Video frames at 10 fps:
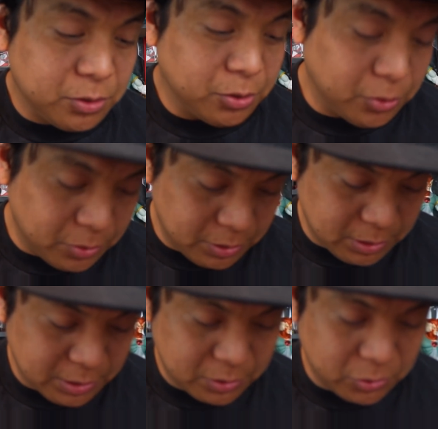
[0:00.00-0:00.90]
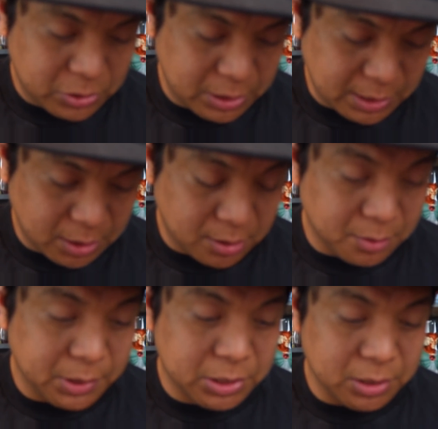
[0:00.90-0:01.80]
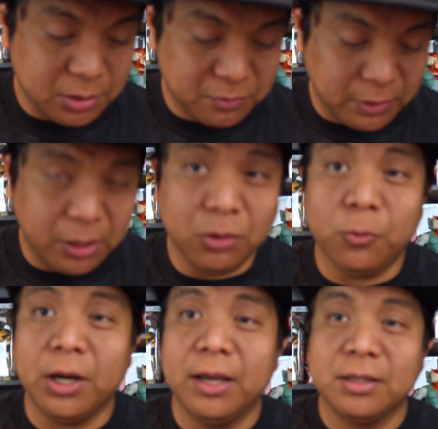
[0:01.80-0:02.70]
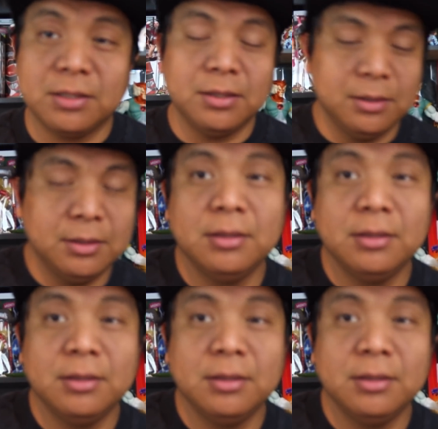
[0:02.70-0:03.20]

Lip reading: so let's go check out how much it is value-wise.